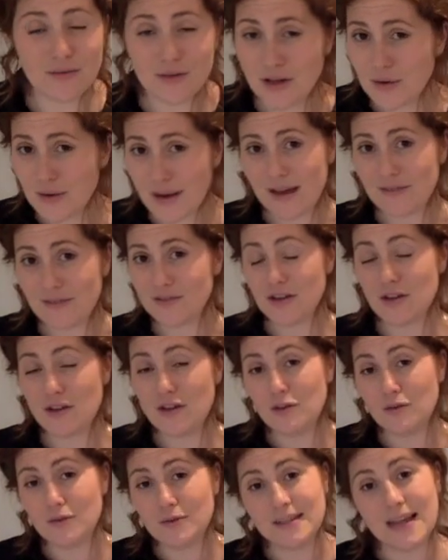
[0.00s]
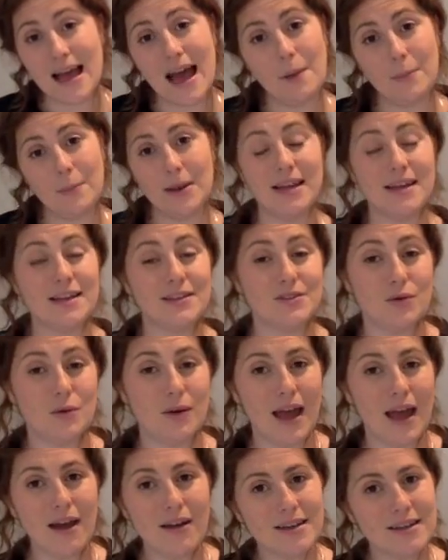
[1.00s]
you don't have to use Amelie as your
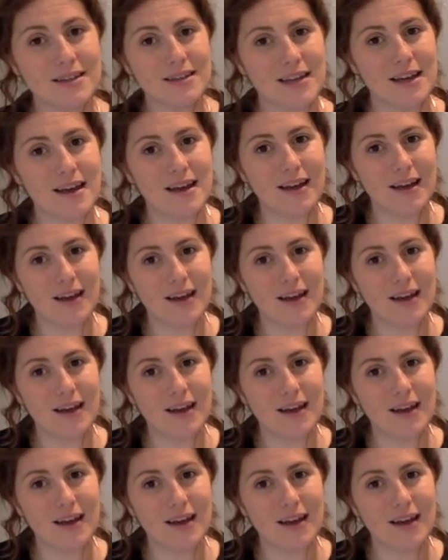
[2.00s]
character.